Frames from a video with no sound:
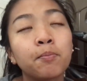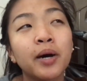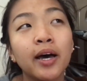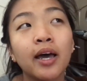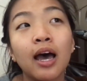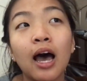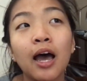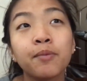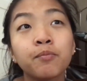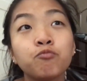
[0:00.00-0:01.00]
But
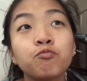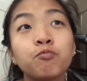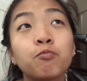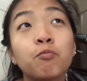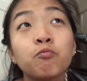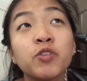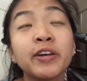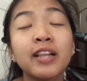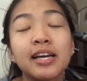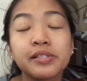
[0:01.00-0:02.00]
I'm
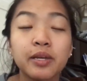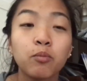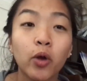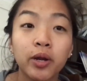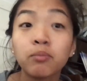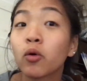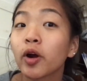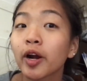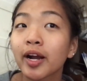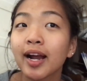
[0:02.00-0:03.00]
realizing more and
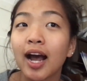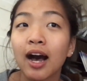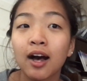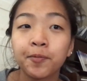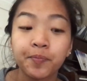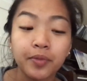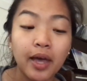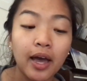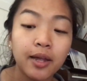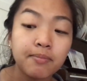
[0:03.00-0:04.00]
more
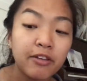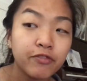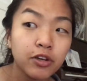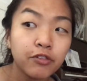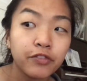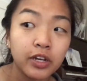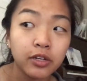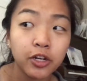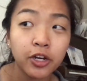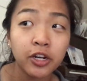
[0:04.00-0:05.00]
that my fear of
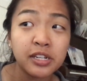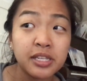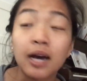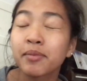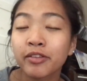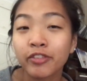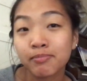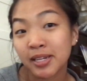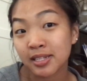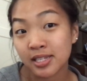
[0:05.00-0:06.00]
failure is coming
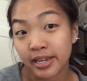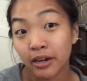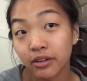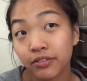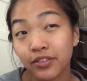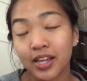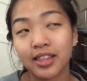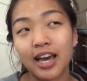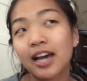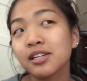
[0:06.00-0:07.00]
from myself,
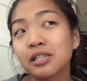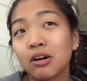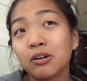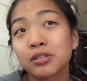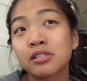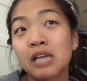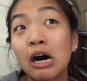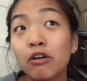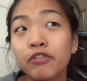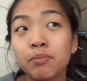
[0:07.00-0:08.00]
that is all
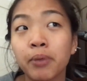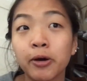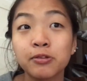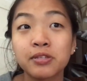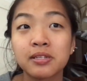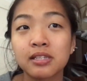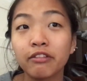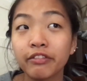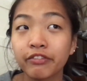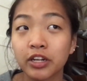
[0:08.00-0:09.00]
self-imposed and
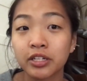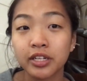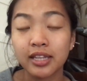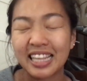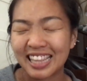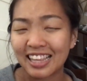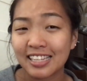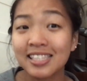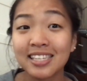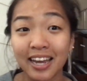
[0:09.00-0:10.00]
self-inflicted, like
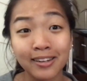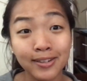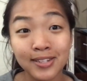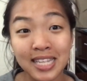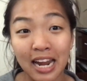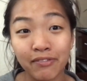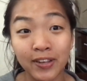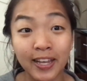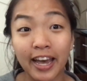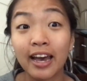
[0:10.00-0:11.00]
these standards that I
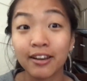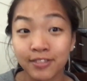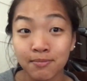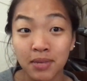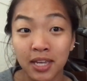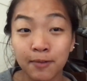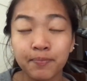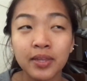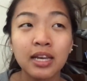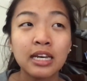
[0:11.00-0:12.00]
feel like I have to meet
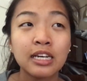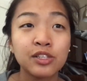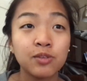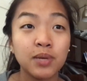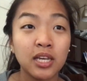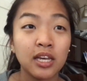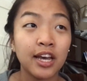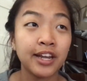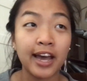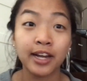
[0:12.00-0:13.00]
to be
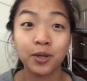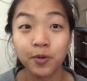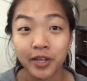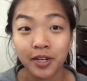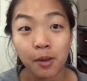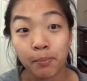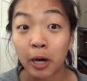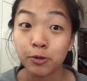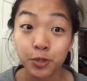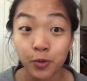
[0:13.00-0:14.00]
an adequate
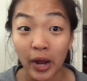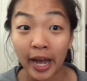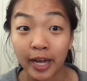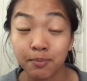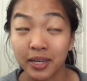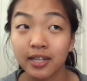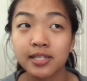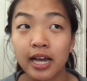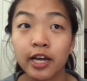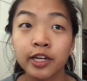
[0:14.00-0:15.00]
post-grad
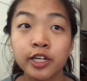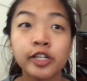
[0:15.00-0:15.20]
BSN,